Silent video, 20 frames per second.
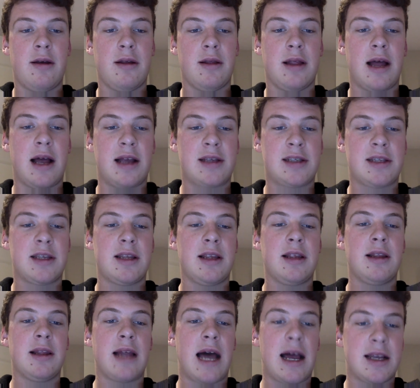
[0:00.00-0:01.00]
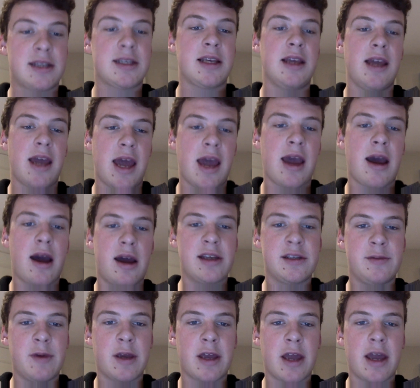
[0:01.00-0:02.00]
Lastly, lastly, AI
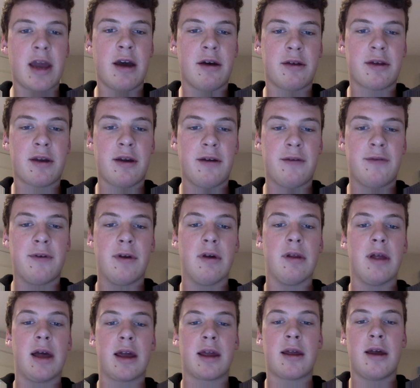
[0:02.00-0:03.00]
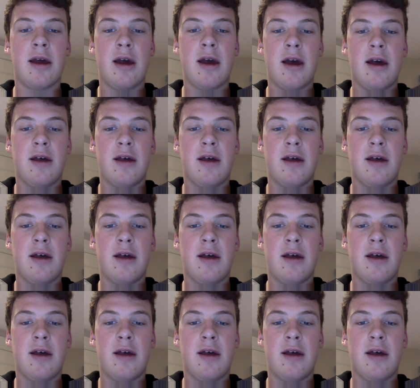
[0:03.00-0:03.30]
is making healthcare feel like